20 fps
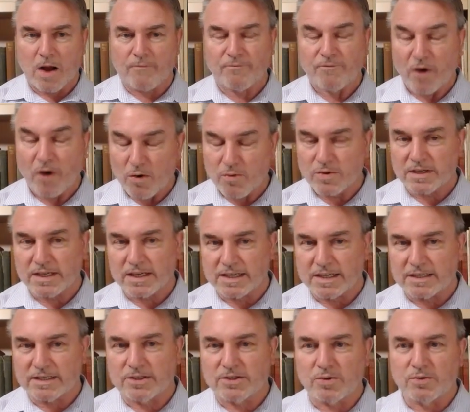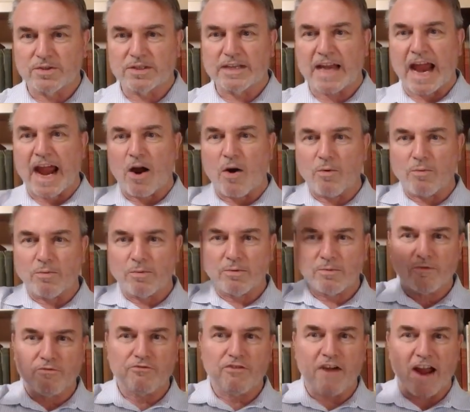voted to
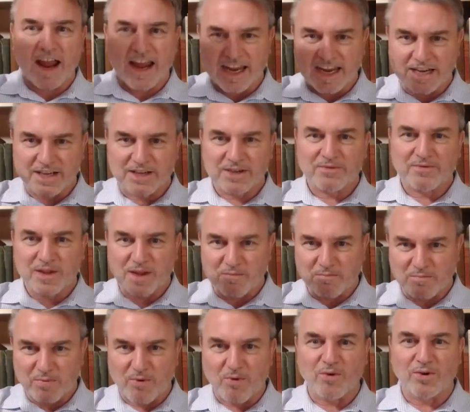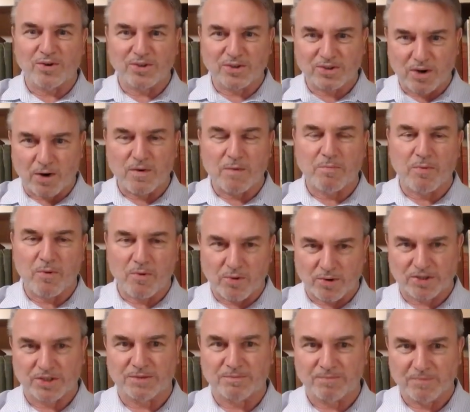downgrade the importance of
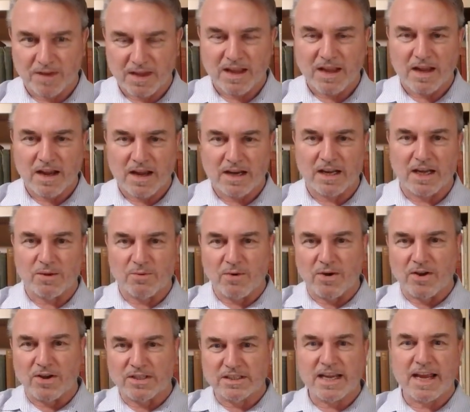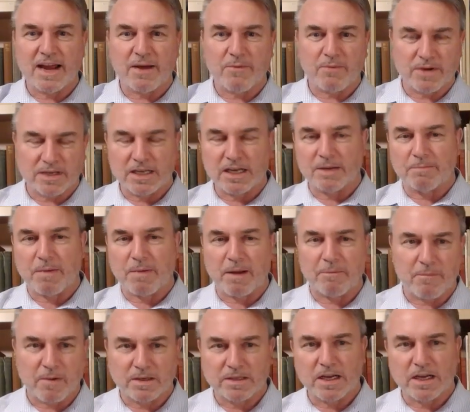abortion. In other words, yeah, we're still
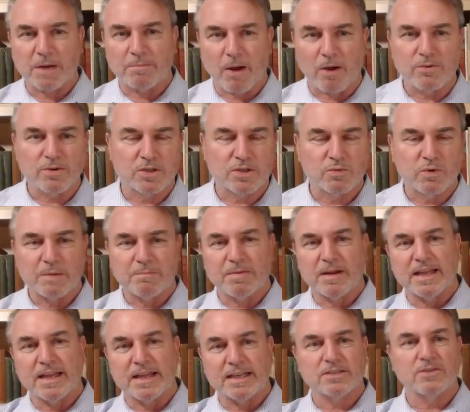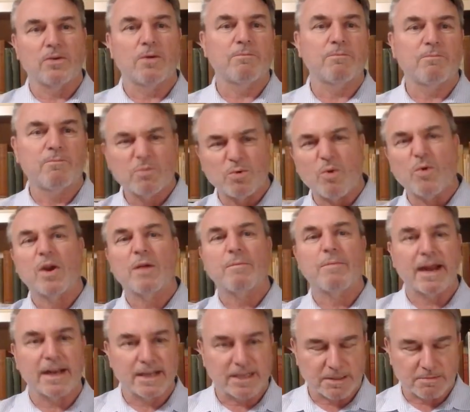opposed to it, but let's not talk
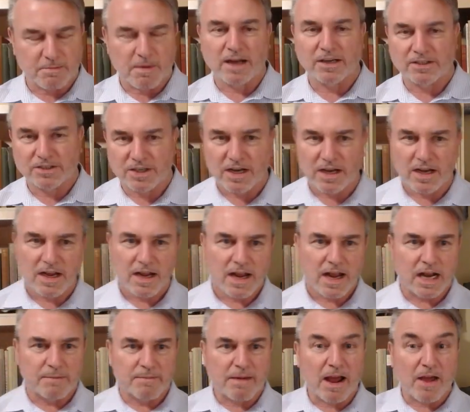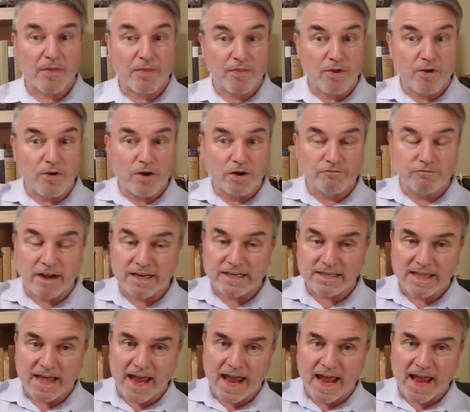about it as much. And about a third raised their